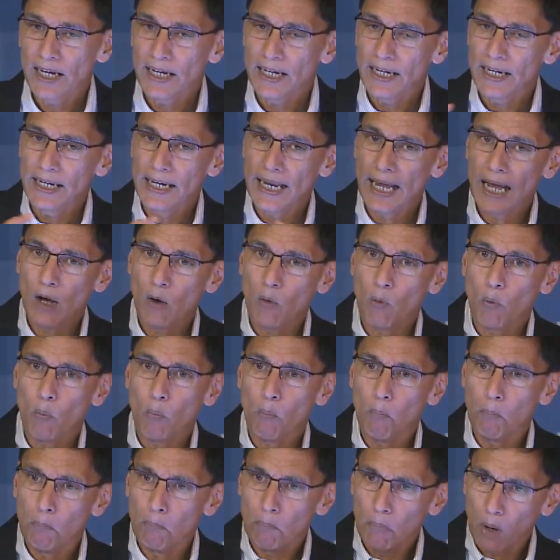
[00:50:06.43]
Now,
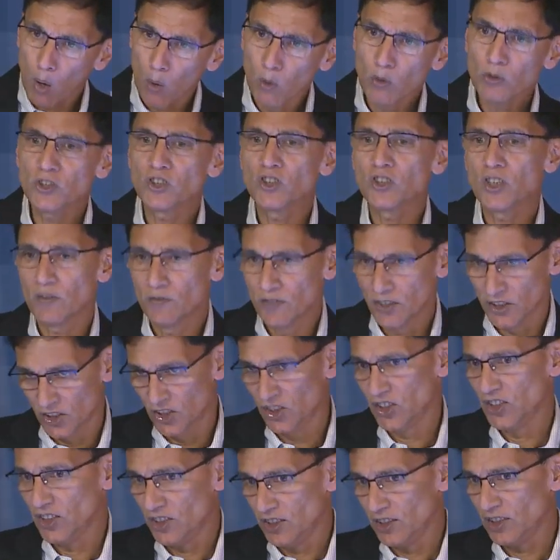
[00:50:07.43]
most of these
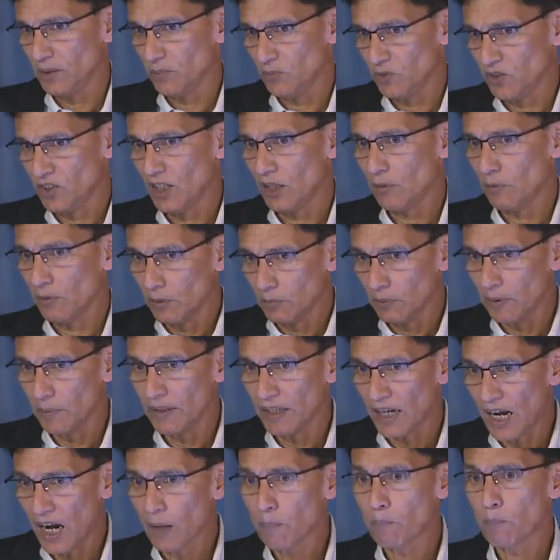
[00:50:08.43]
systems that are being
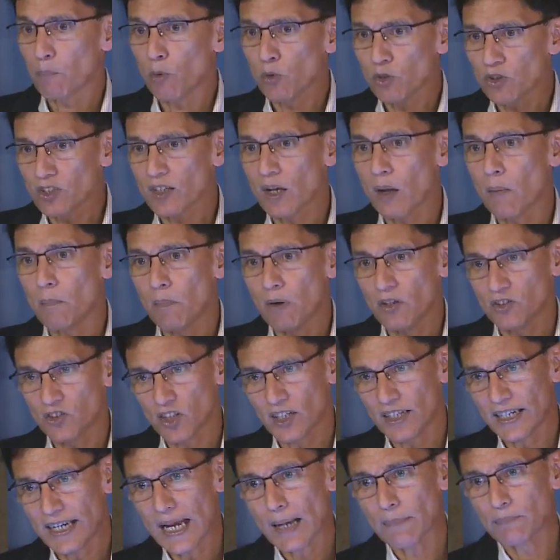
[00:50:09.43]
implemented are
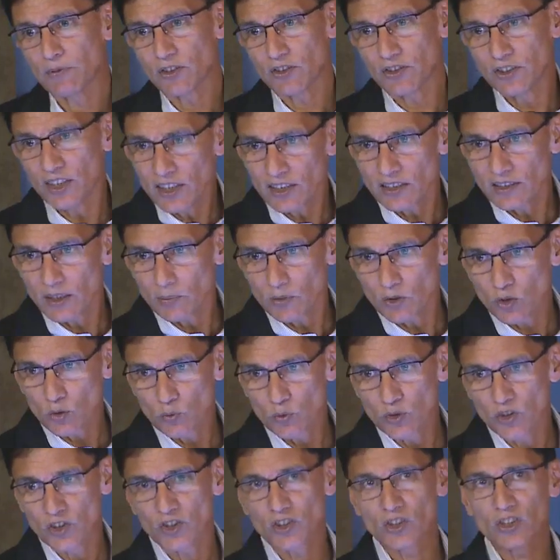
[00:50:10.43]
post-combustion capture systems,
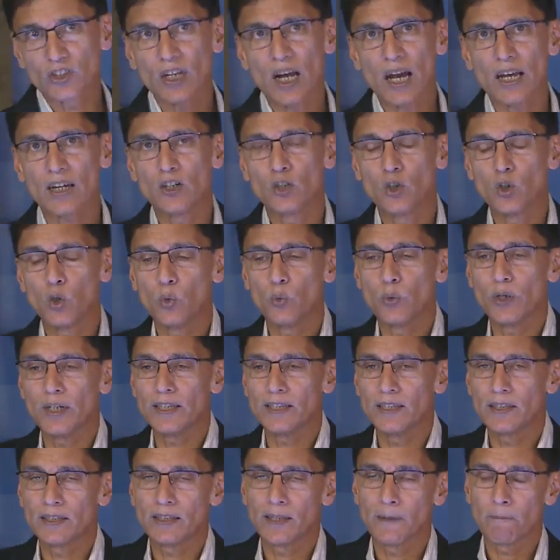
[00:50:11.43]
which has got to do
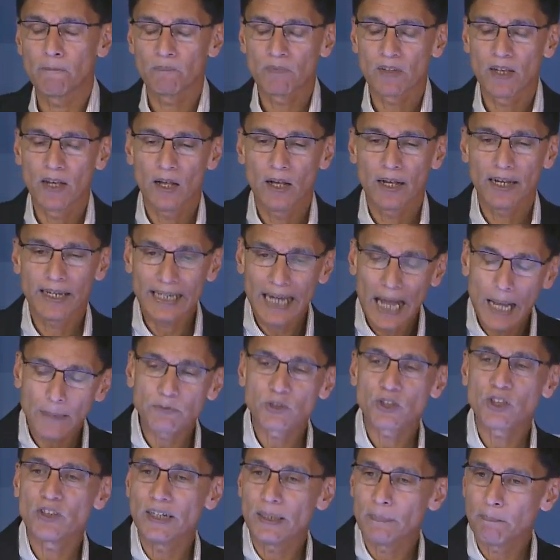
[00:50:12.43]
with
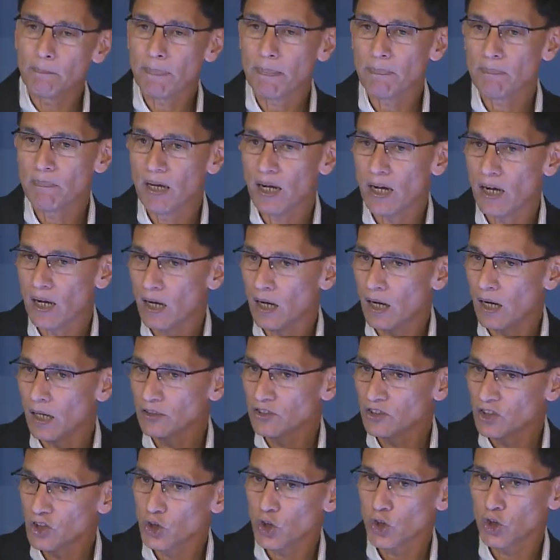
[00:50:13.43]
capturing uh,
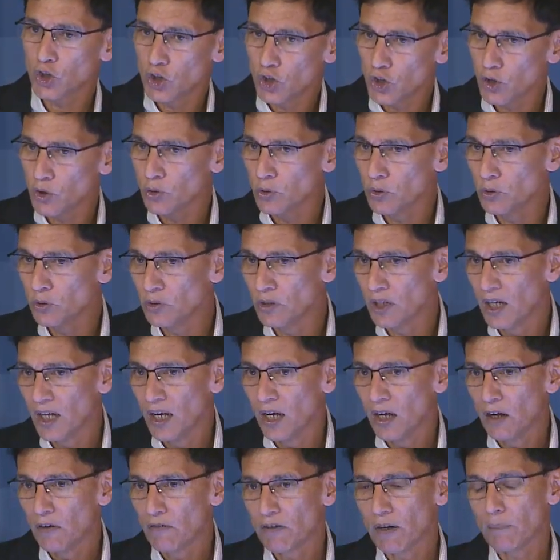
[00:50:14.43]
CO2
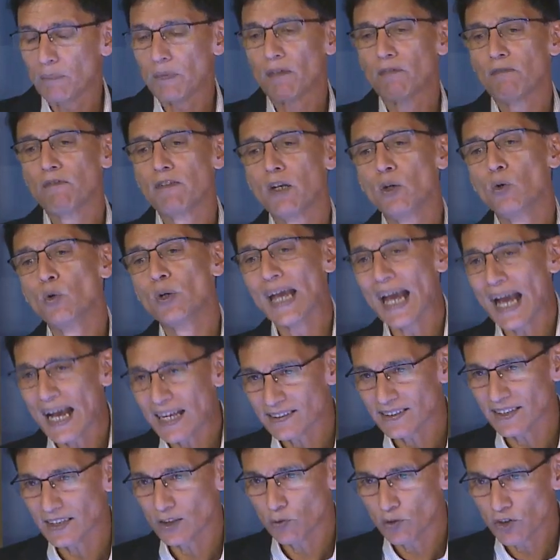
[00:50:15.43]
from the flue
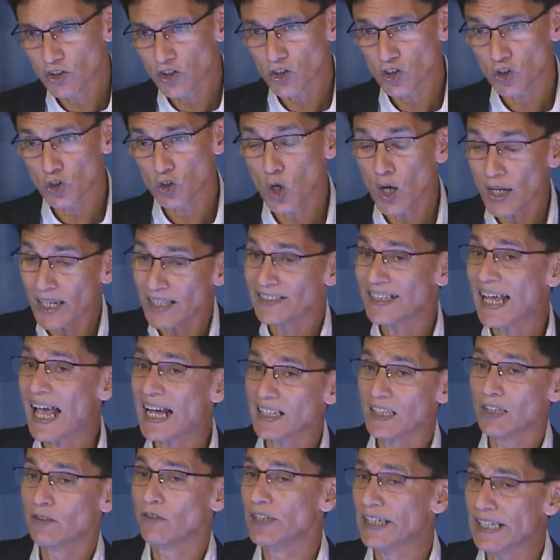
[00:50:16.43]
gases, which is not
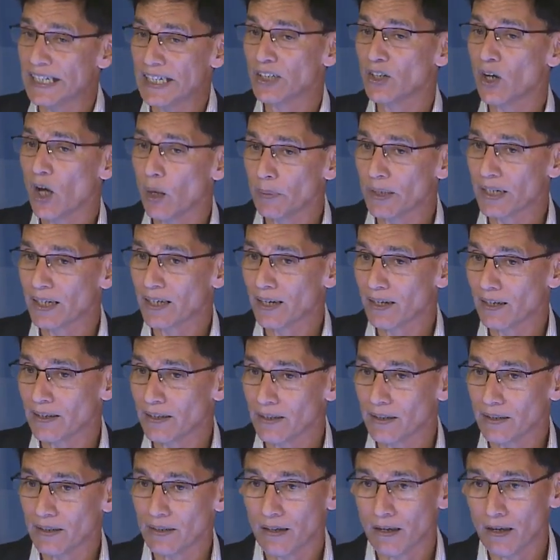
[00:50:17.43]
exactly very
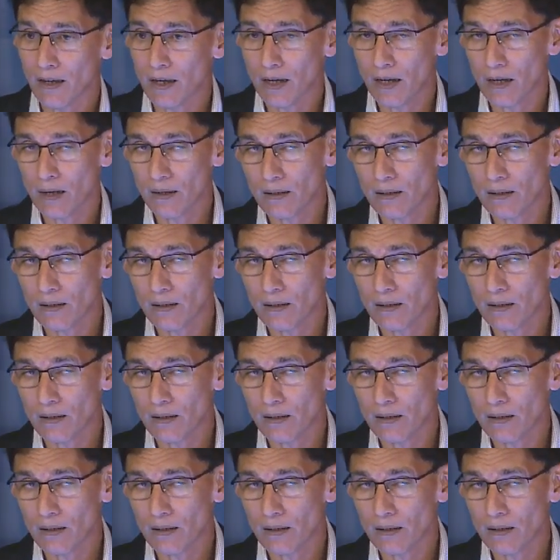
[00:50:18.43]
economically uh,